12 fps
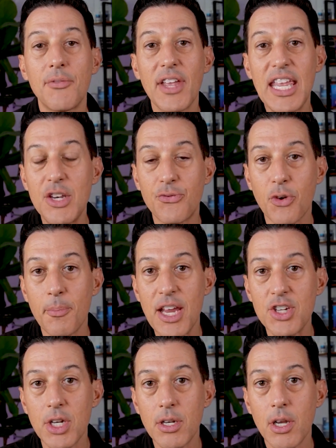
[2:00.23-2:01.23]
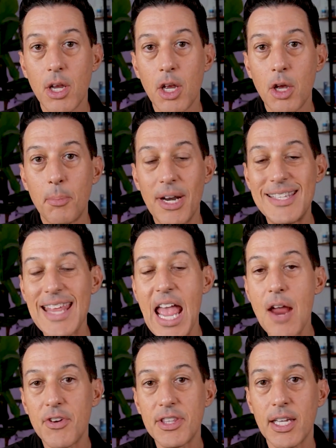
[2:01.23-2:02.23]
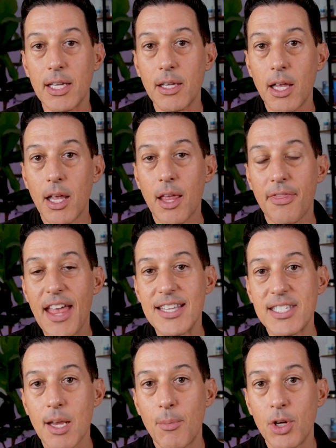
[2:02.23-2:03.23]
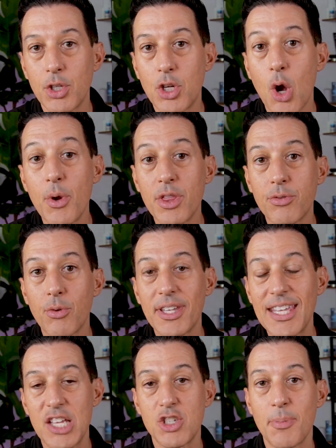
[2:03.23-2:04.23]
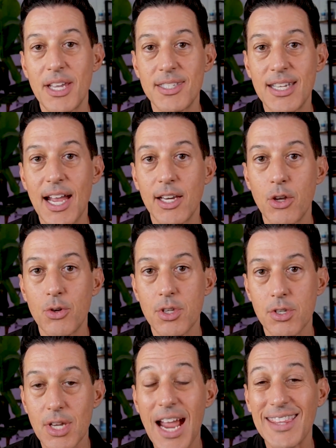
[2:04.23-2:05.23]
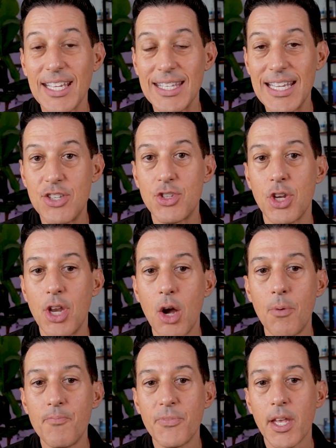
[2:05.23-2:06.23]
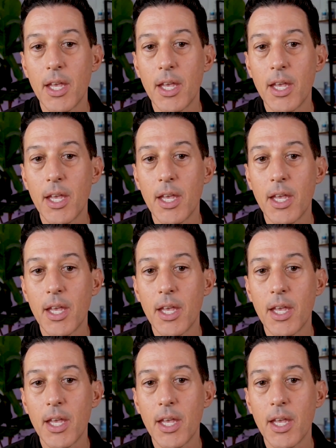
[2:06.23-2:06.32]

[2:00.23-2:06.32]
of information, but it's everything that someone going through a cancer-based diagnosis, I think, needs to know.